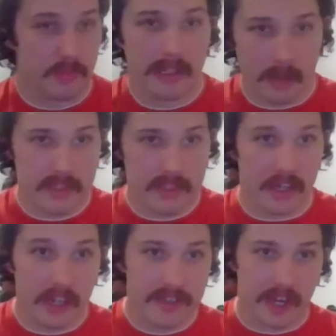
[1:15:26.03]
Just picked up a
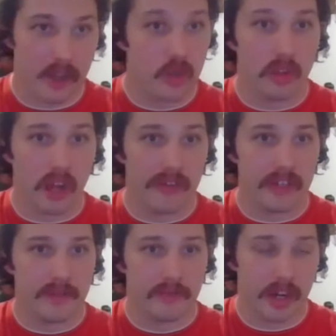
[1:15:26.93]
CD because it had a cool
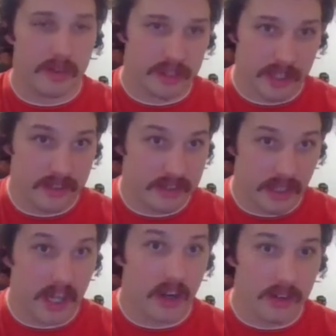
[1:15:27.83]
cover, right? It was
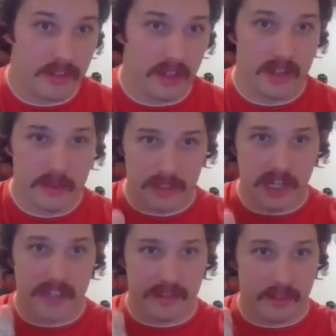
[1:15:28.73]
Kiss's Psycho Circus,
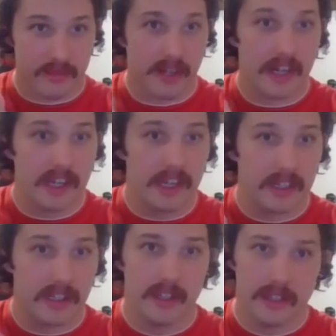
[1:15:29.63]
which has the
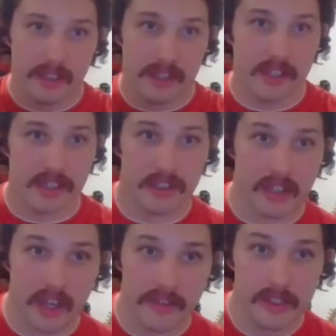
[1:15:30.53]
3D
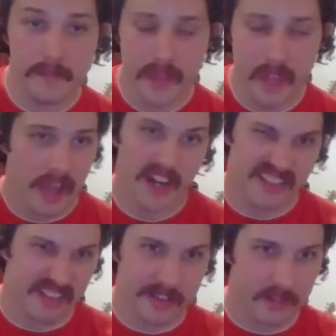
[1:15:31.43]
lenticular cover. And I
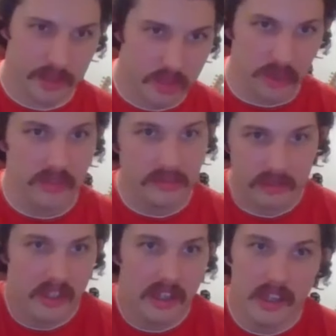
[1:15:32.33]
was like, this looks cool.
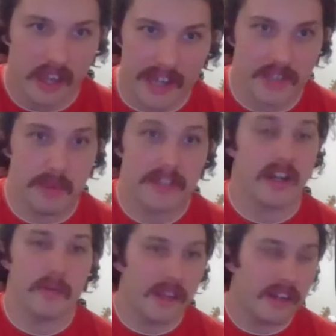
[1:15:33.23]
I just picked
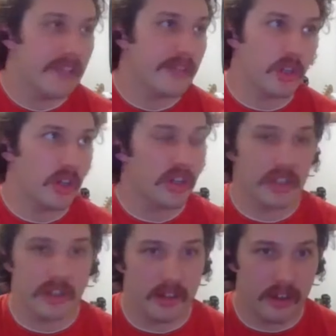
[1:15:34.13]
it up. I'd never
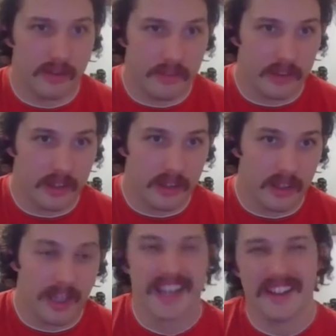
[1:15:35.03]
heard of
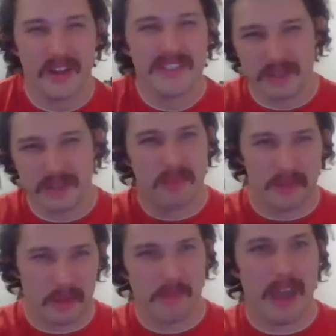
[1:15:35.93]
I obviously was
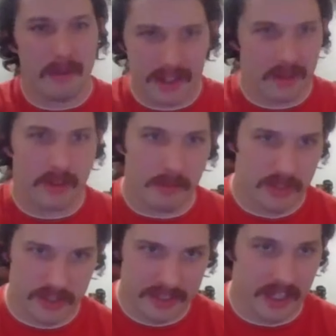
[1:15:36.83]
familiar with the band, but I didn't know what their
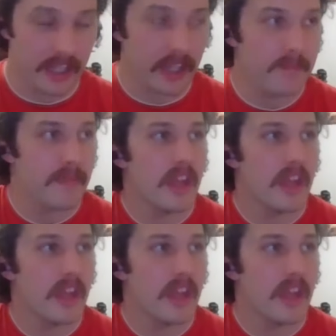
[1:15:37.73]
music sounded like.